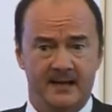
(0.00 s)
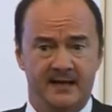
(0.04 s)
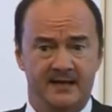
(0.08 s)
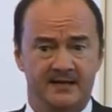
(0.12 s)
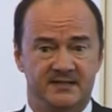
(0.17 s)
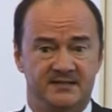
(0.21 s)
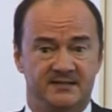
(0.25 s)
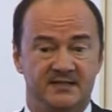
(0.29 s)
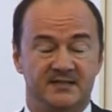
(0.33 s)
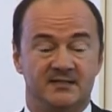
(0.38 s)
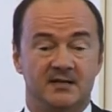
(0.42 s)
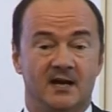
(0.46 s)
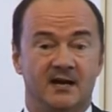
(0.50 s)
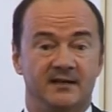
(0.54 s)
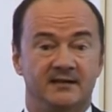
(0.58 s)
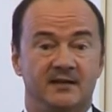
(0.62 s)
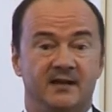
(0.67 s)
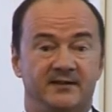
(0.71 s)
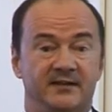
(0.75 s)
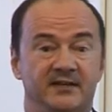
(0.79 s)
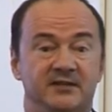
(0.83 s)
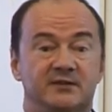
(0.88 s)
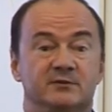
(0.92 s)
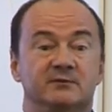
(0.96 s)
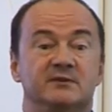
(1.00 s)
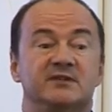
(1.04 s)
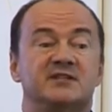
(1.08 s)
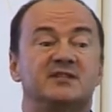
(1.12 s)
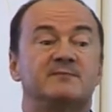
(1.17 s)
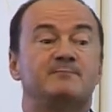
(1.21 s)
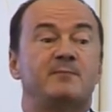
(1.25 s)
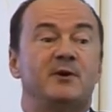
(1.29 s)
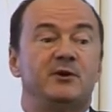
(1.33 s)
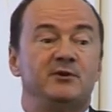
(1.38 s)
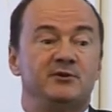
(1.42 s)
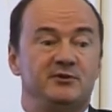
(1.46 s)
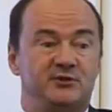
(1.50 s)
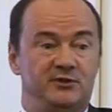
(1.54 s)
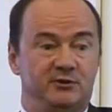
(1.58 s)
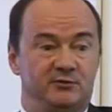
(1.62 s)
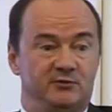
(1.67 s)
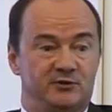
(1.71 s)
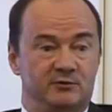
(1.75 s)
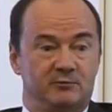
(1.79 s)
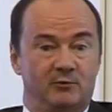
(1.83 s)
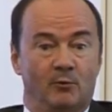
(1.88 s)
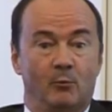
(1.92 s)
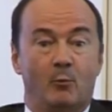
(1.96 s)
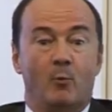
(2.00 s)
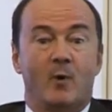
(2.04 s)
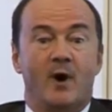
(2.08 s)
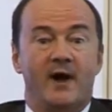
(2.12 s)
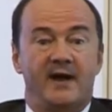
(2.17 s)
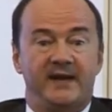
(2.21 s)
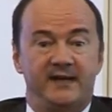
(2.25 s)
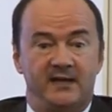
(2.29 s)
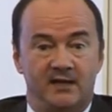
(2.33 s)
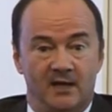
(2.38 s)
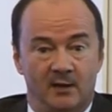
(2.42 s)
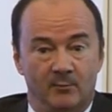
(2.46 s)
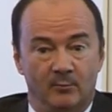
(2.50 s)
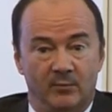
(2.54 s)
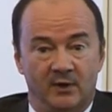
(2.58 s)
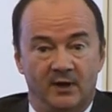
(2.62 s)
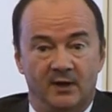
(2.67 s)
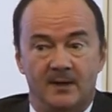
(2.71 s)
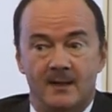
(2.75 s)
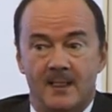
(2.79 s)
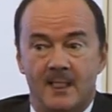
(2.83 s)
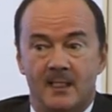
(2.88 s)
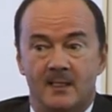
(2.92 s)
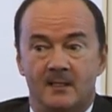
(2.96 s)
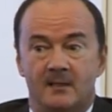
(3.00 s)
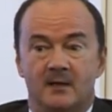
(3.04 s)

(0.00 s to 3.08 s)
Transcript: it's designed, I think, to expose you to a wide number